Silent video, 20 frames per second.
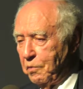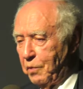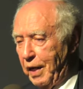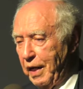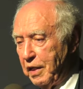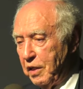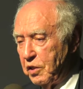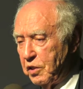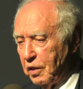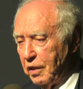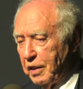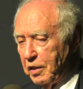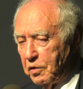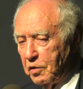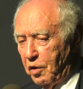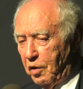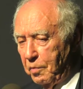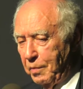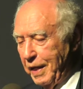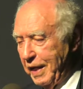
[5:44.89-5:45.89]
Why did you let
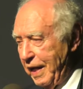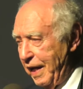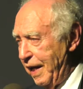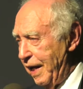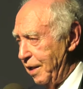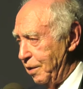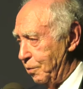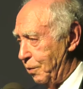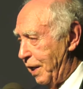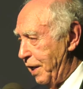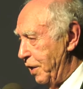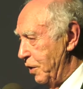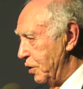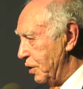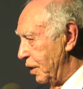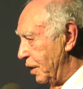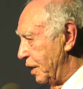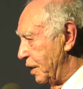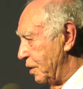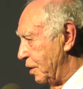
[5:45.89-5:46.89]
go of my hand? Why did
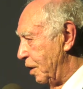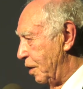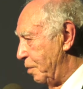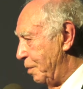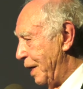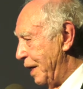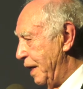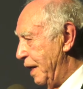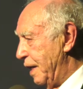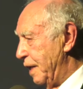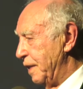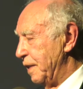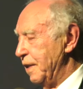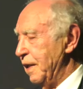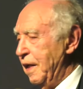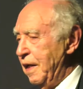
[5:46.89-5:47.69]
you let go of my hand?